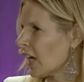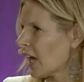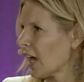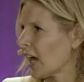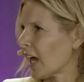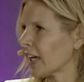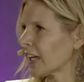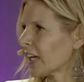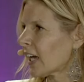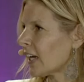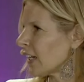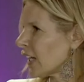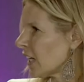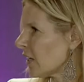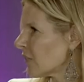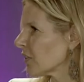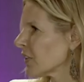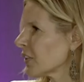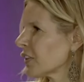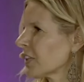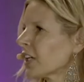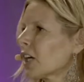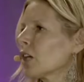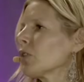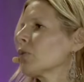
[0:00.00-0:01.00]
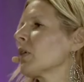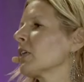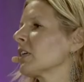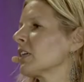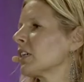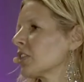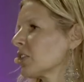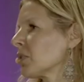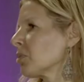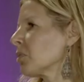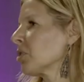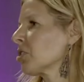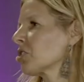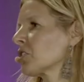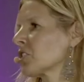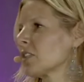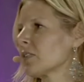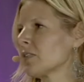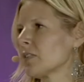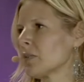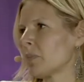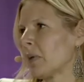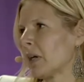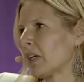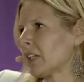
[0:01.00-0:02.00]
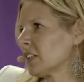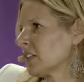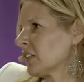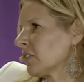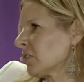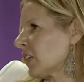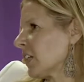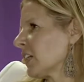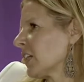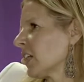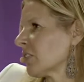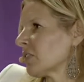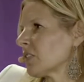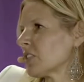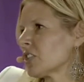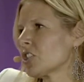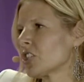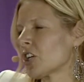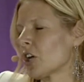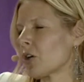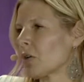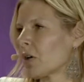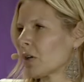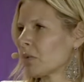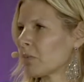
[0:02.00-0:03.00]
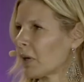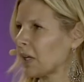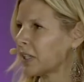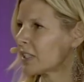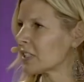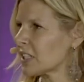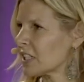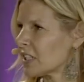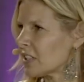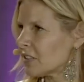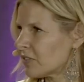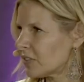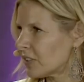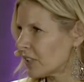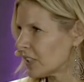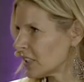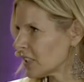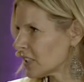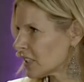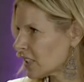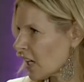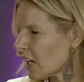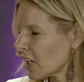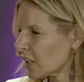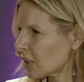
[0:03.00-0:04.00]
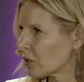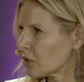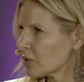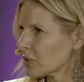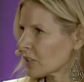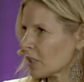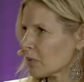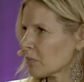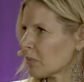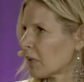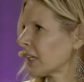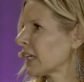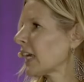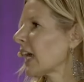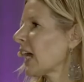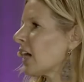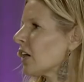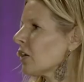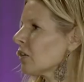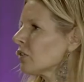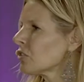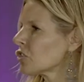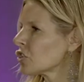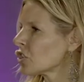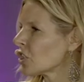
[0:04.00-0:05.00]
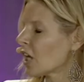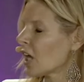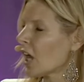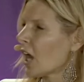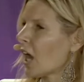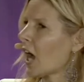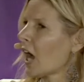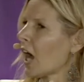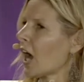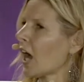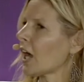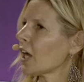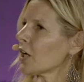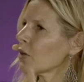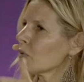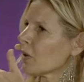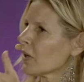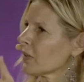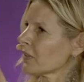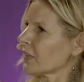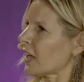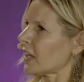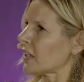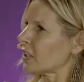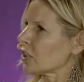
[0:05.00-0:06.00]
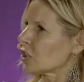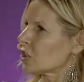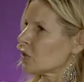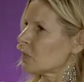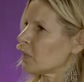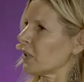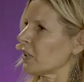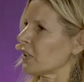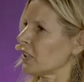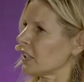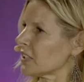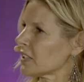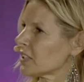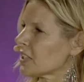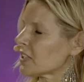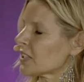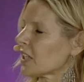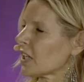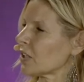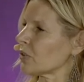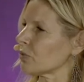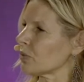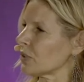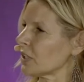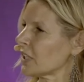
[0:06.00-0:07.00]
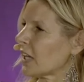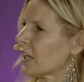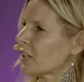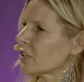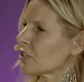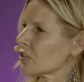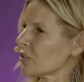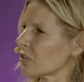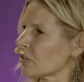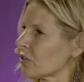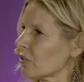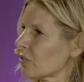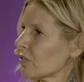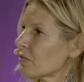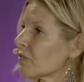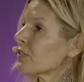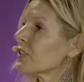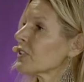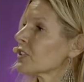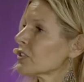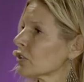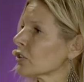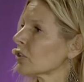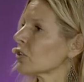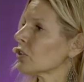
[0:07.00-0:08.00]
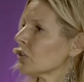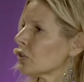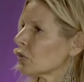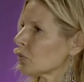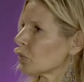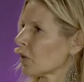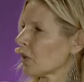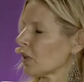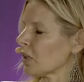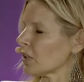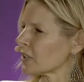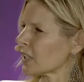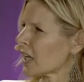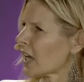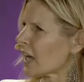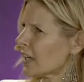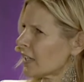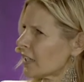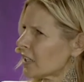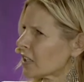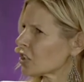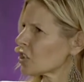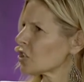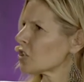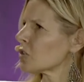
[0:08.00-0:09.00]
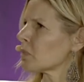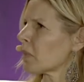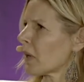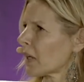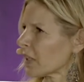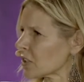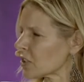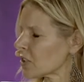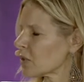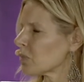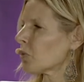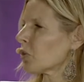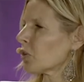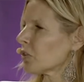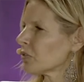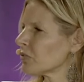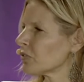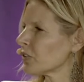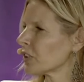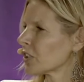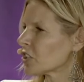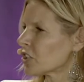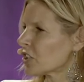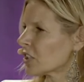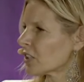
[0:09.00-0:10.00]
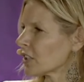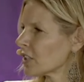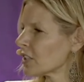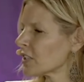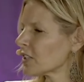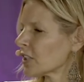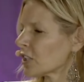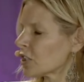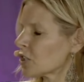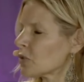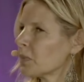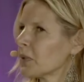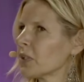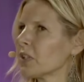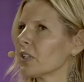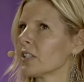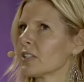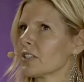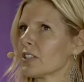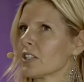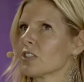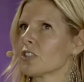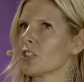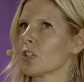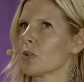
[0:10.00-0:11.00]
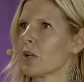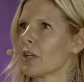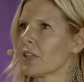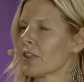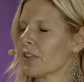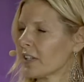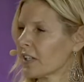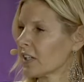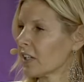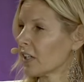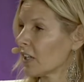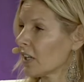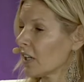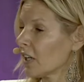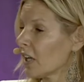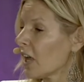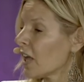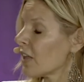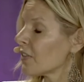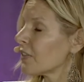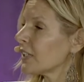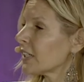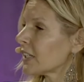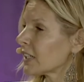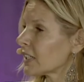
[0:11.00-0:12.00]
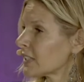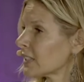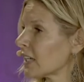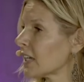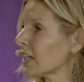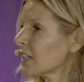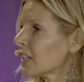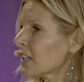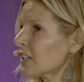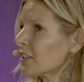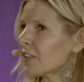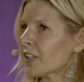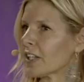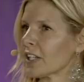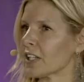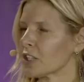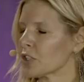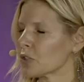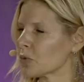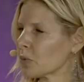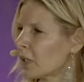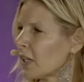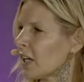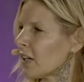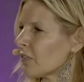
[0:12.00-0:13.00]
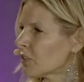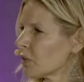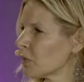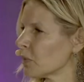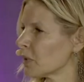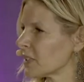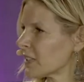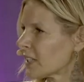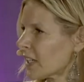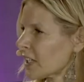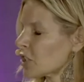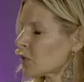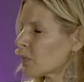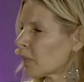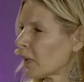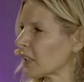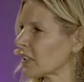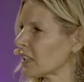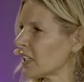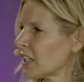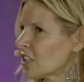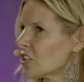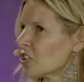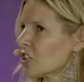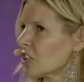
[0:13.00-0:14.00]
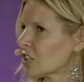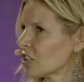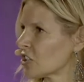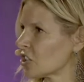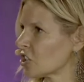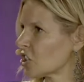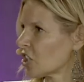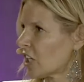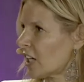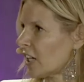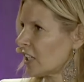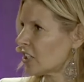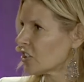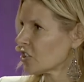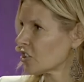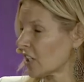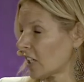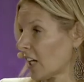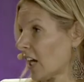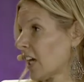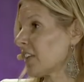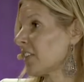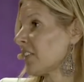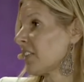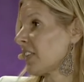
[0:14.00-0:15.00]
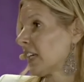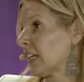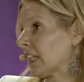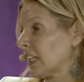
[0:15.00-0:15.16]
I got everything I wanted at the push of a button, right? Every show on my TV, tacos on my couch. I want that experience as I re enter the physical world. I expect a more frictionless experience. And so I think the exciting thing is when everyone's expectations change and I think